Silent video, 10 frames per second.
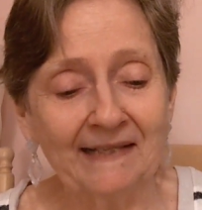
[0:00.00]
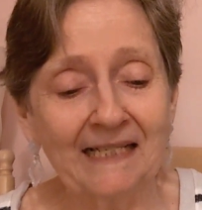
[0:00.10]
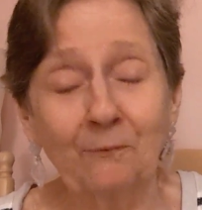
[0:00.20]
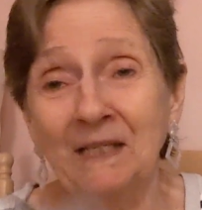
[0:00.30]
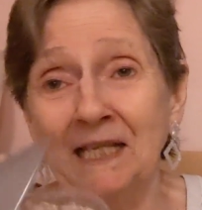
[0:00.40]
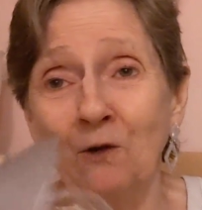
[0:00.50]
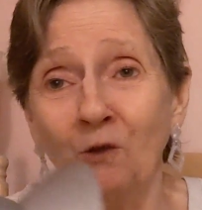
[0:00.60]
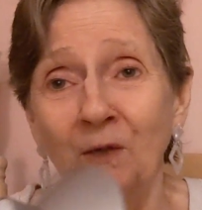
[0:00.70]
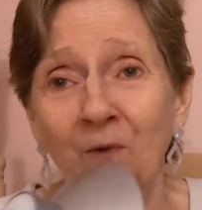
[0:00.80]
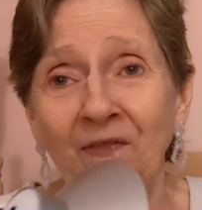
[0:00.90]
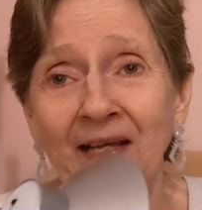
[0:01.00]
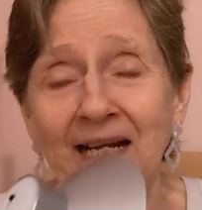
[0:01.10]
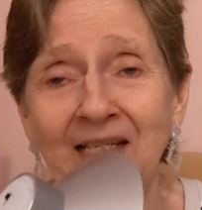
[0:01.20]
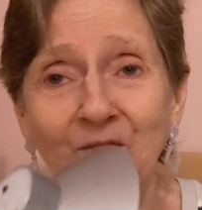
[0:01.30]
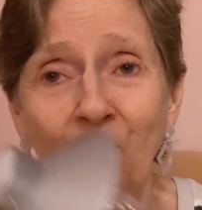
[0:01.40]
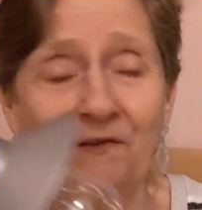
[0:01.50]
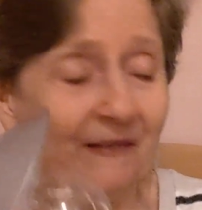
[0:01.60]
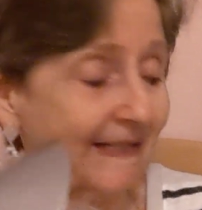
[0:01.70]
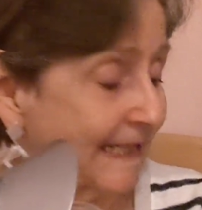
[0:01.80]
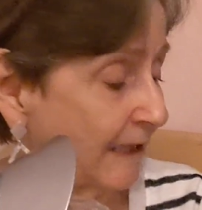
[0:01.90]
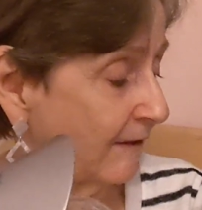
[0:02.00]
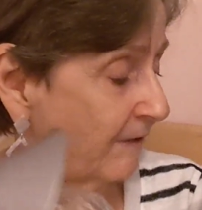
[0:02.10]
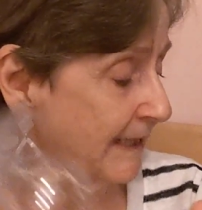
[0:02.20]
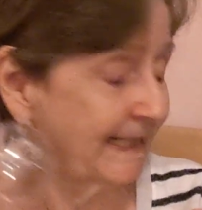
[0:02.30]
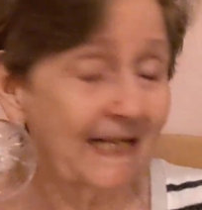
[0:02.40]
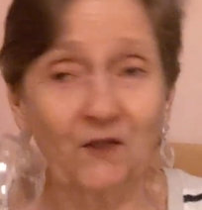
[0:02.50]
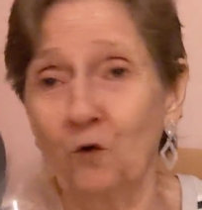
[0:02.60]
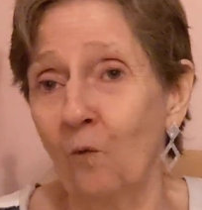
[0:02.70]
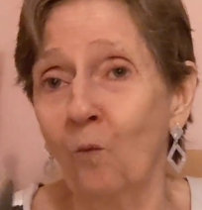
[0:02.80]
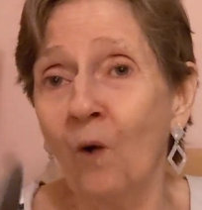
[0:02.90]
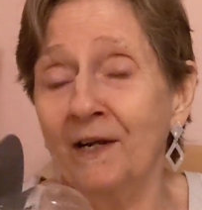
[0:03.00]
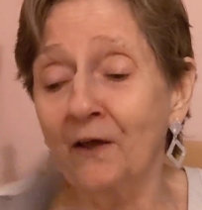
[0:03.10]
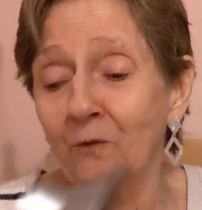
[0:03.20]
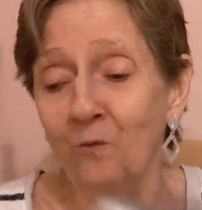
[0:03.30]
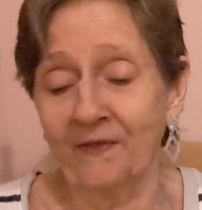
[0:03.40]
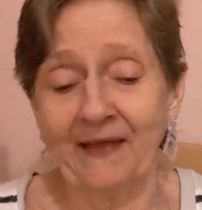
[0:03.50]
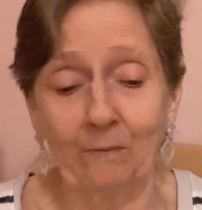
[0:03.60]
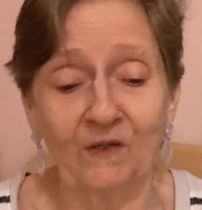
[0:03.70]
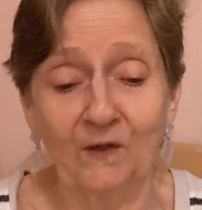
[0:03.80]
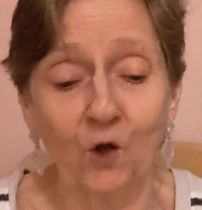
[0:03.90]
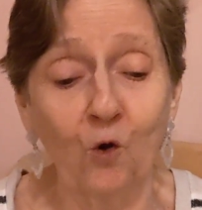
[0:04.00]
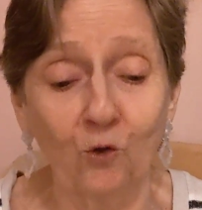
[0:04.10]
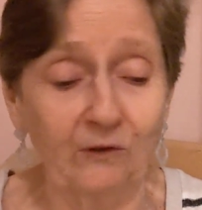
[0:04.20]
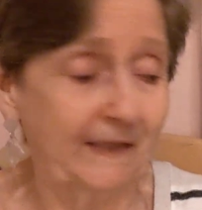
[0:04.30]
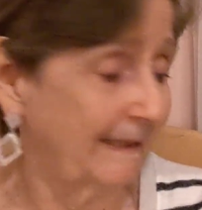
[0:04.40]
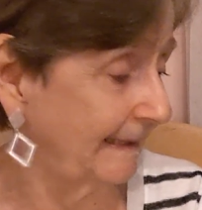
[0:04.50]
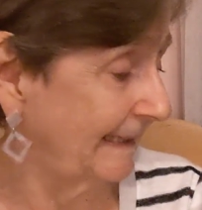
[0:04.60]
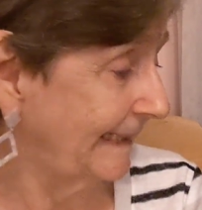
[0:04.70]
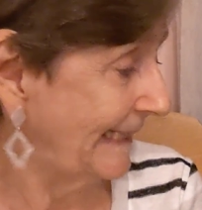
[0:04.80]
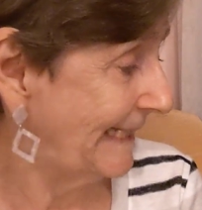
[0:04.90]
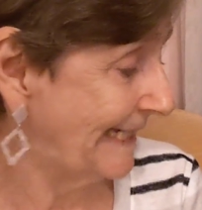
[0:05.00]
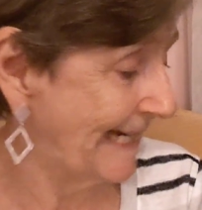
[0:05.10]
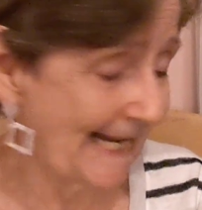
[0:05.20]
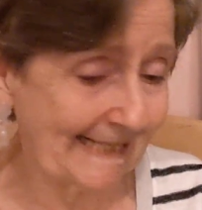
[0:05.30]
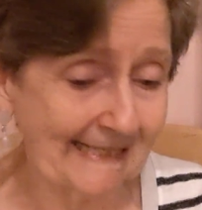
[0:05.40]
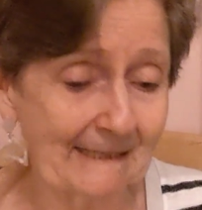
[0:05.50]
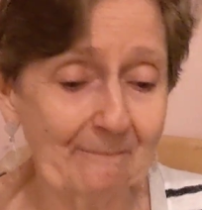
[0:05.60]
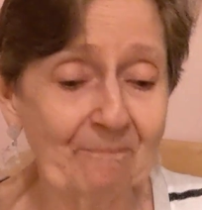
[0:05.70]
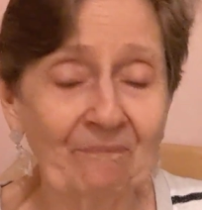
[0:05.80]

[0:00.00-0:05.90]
This was the only one that I saw in the silver, and I saw one other one that was gold. Yes.